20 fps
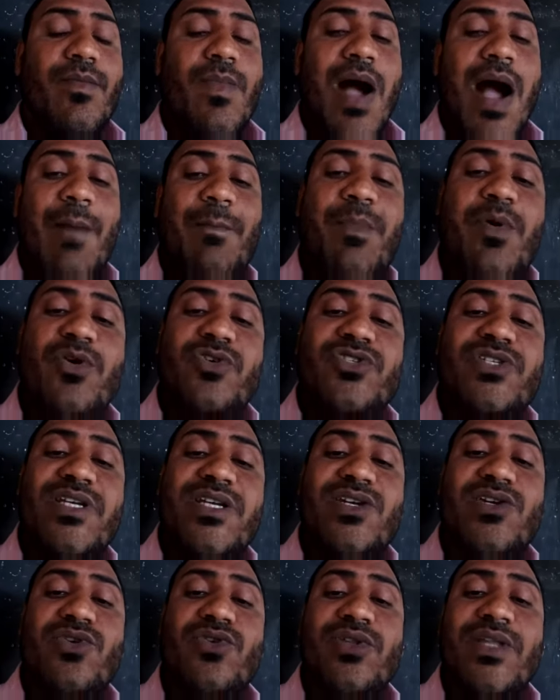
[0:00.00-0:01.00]

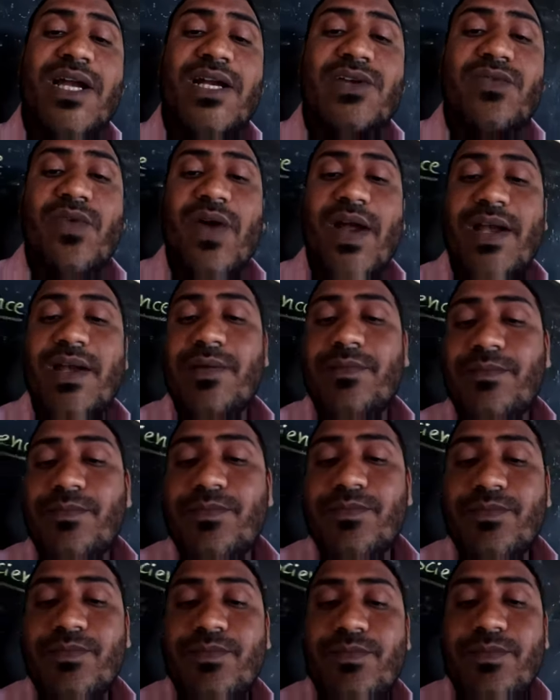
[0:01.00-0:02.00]
opposite to that one
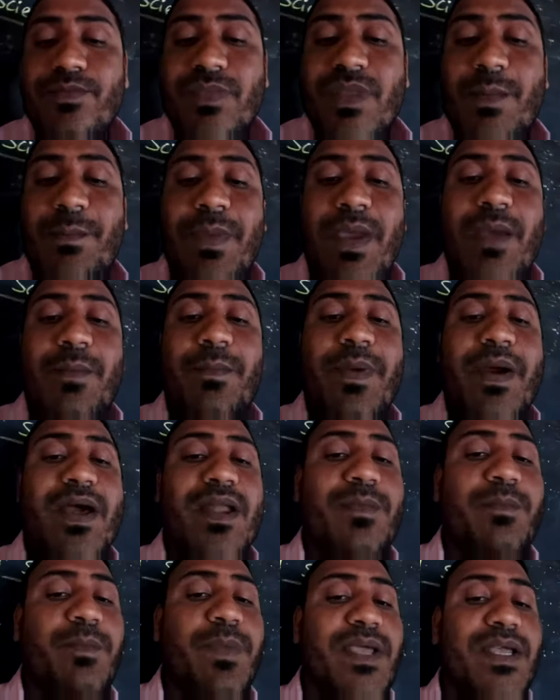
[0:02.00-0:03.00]
the paper
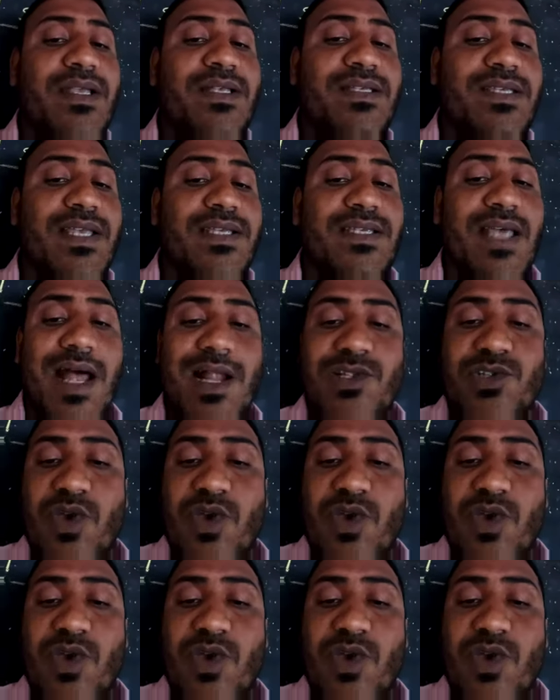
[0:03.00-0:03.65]
pieces also